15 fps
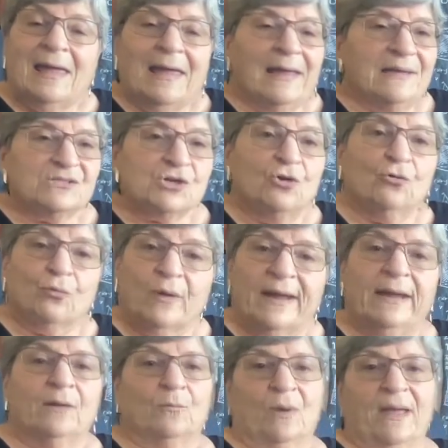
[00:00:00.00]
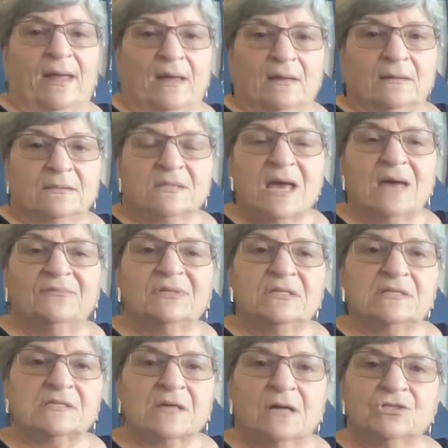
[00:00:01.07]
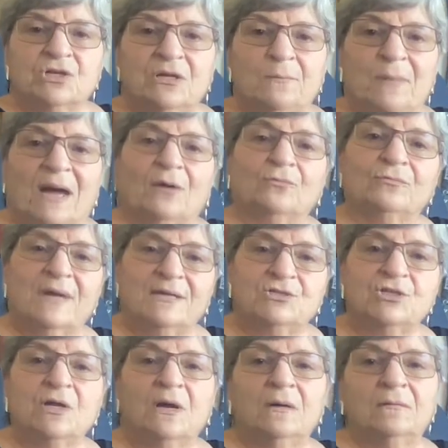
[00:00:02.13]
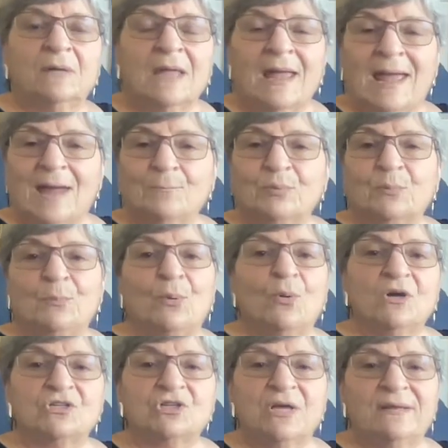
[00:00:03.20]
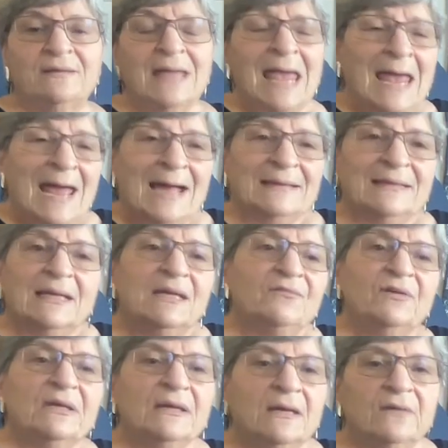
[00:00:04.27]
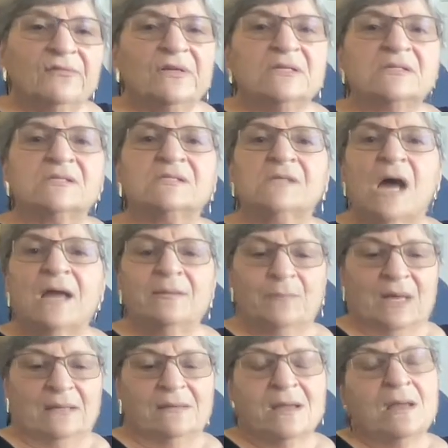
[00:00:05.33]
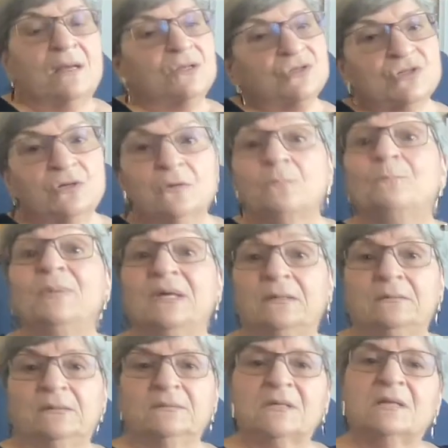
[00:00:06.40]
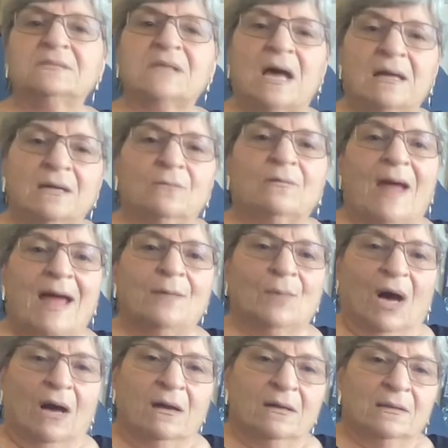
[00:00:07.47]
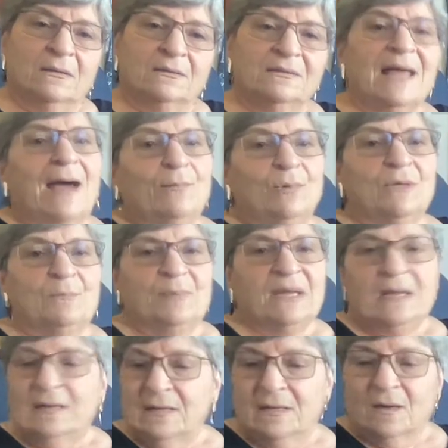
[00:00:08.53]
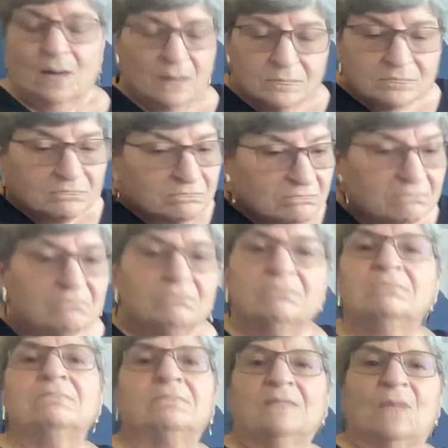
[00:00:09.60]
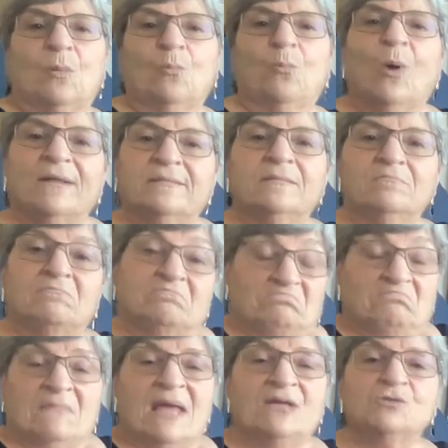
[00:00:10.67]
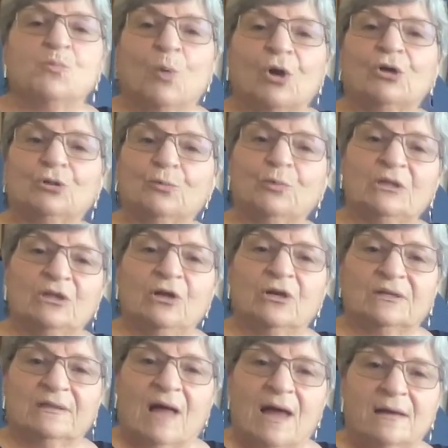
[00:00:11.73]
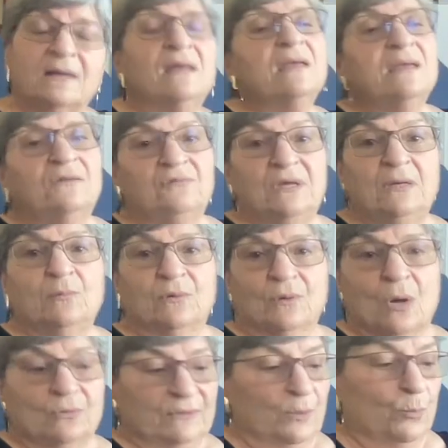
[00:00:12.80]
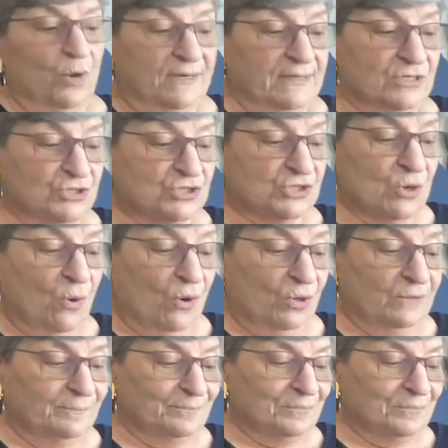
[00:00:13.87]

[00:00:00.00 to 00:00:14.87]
It's a great way to have a discussion about ratio and proportion, and even give an assignment to build a diorama that would be what his world would look like if he were only 1 inch tall.